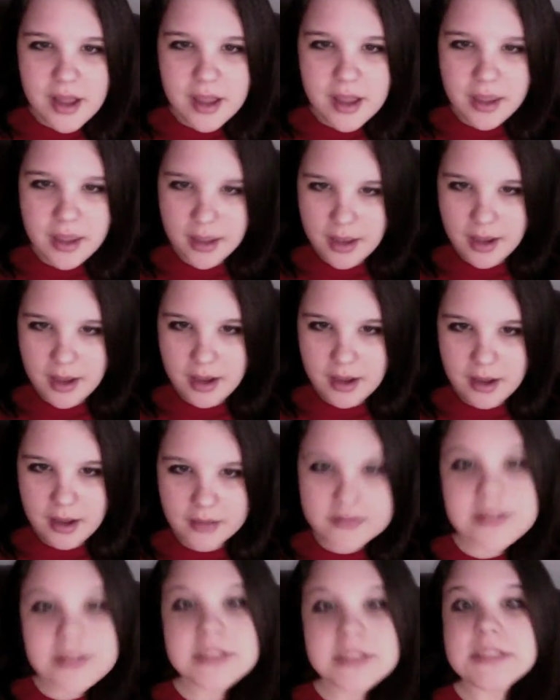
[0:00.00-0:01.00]
yeah.
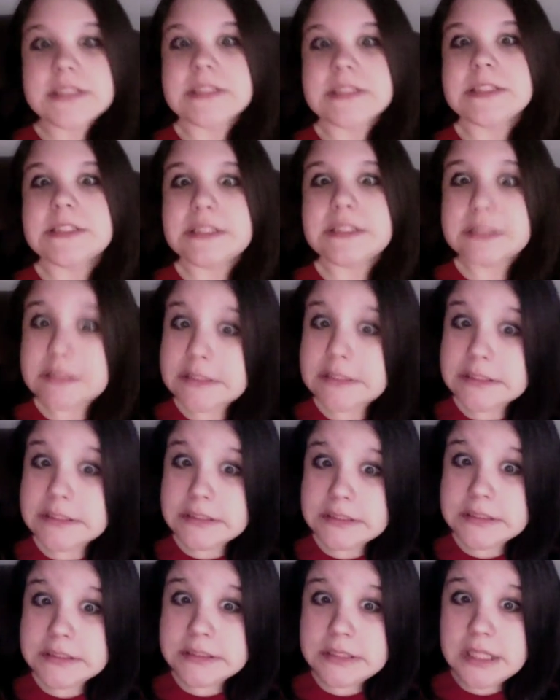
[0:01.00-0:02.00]

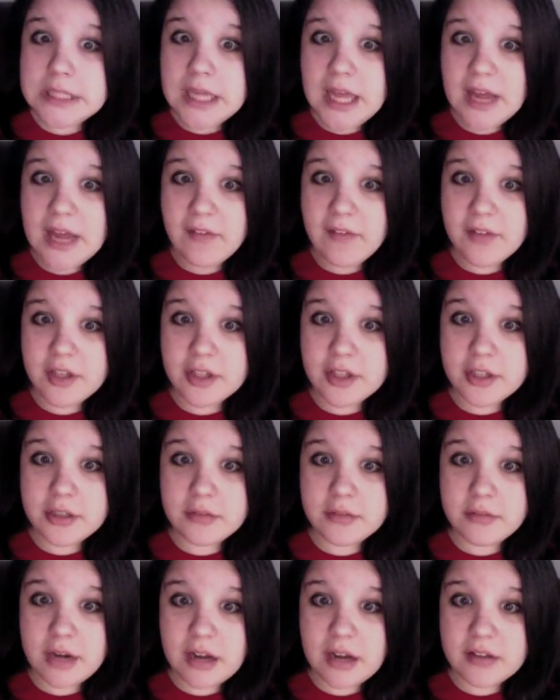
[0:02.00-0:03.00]
Have a
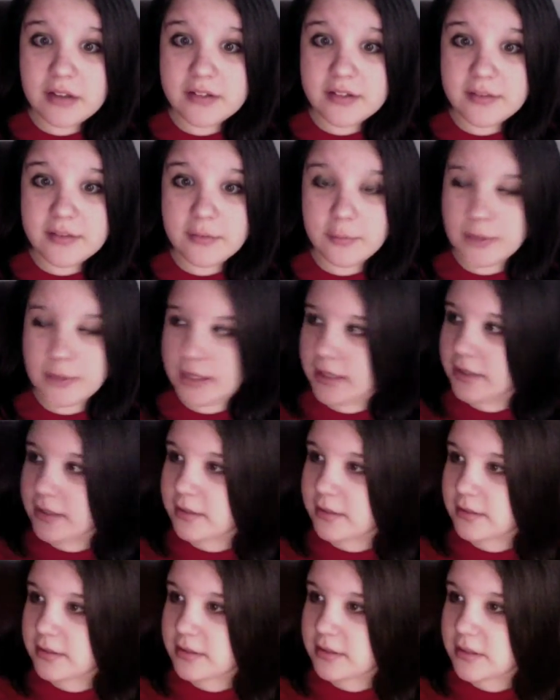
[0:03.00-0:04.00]
good rest of the week.
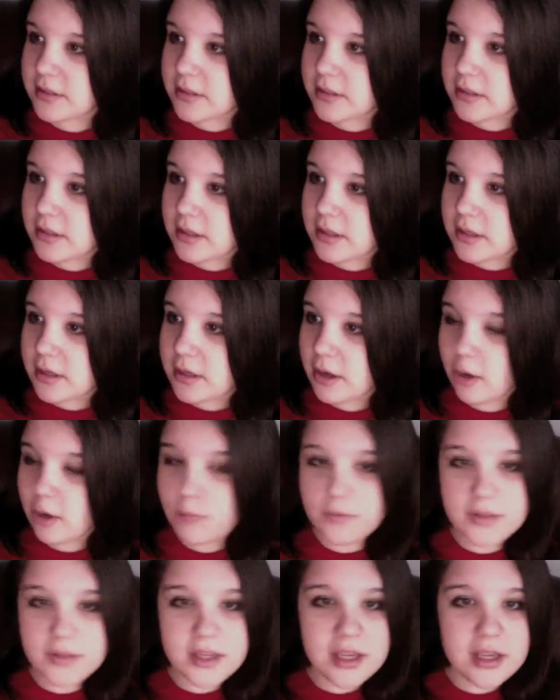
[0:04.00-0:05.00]

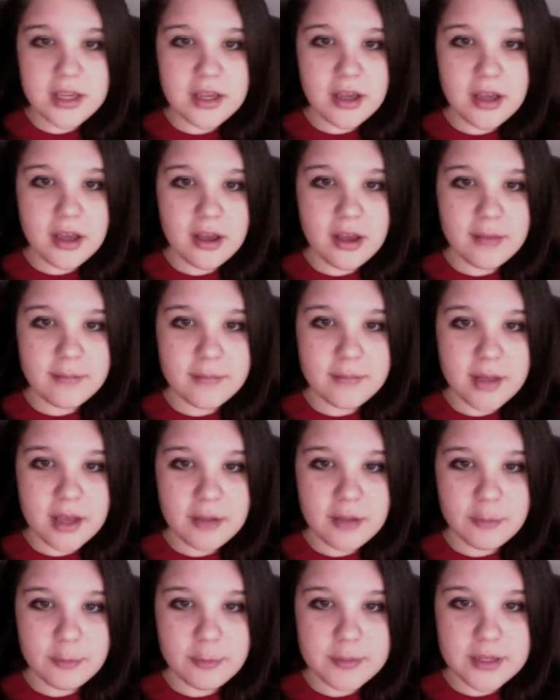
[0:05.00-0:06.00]
Hopefully,
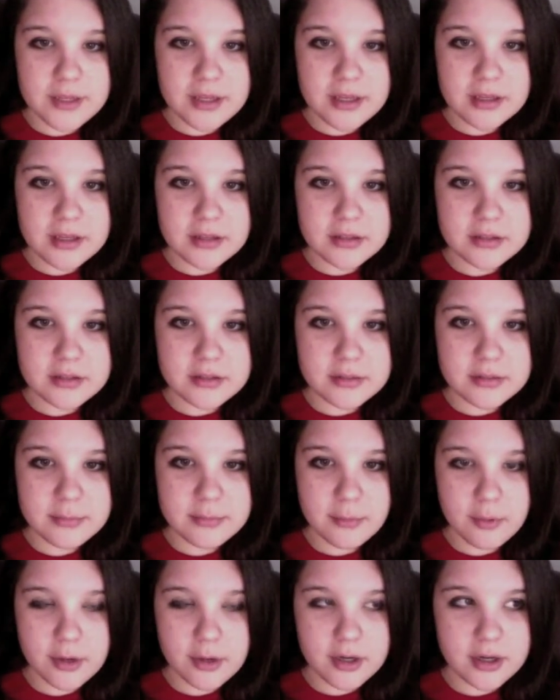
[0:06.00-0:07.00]
I will be
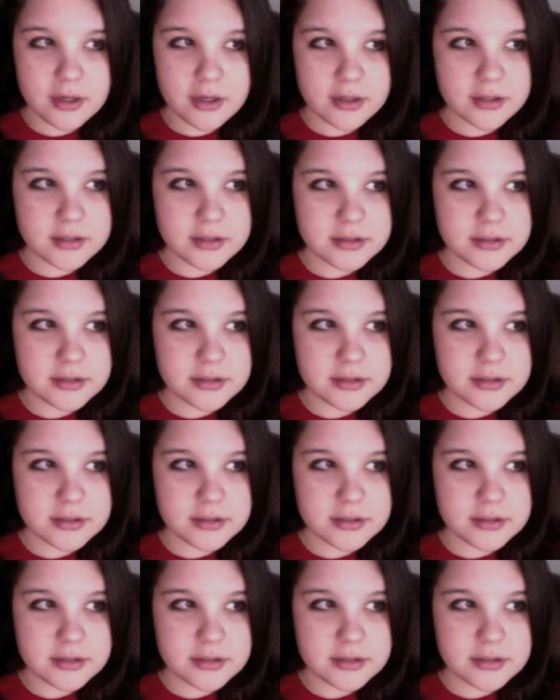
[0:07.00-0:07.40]
more